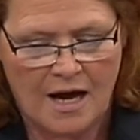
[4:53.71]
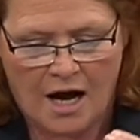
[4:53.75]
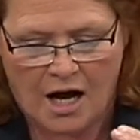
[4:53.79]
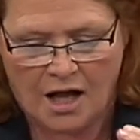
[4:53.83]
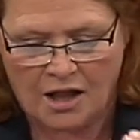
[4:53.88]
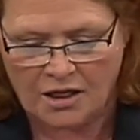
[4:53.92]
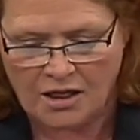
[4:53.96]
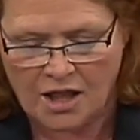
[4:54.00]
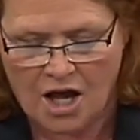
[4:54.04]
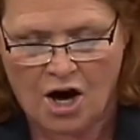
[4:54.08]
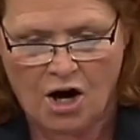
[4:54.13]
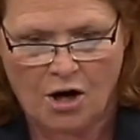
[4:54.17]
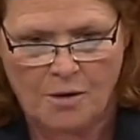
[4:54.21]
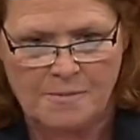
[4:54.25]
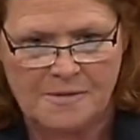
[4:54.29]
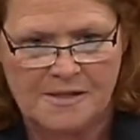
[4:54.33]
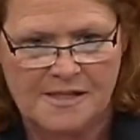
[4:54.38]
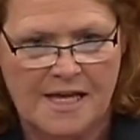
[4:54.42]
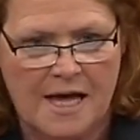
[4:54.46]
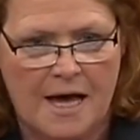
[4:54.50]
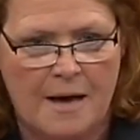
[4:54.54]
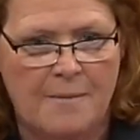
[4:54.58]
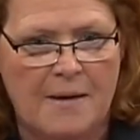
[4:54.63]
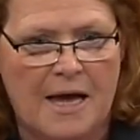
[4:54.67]
alarms
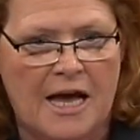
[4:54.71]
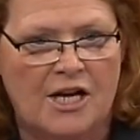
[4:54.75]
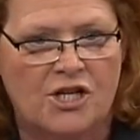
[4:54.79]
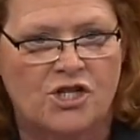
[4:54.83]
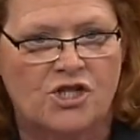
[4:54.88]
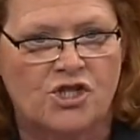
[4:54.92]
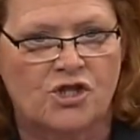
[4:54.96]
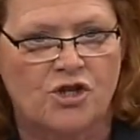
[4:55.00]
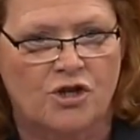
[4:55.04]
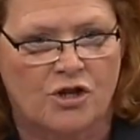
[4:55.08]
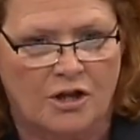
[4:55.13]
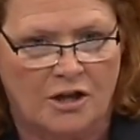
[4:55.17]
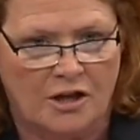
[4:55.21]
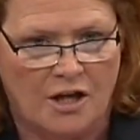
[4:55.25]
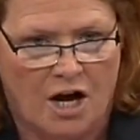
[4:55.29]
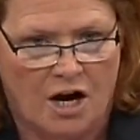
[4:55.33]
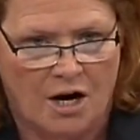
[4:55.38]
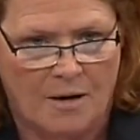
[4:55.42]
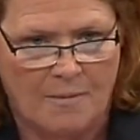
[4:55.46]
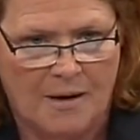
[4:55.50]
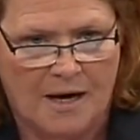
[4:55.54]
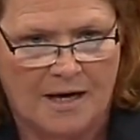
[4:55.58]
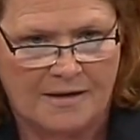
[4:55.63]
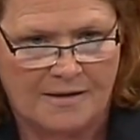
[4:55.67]
them and should
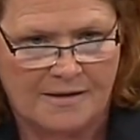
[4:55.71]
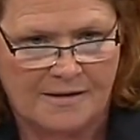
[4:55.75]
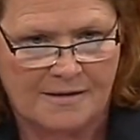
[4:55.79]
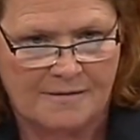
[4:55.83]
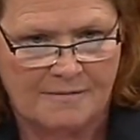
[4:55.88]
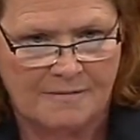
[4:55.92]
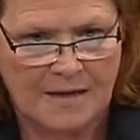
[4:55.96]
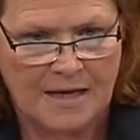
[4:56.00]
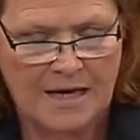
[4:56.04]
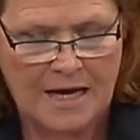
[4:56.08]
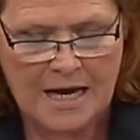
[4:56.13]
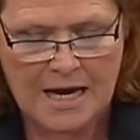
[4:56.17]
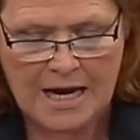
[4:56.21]
alarm us.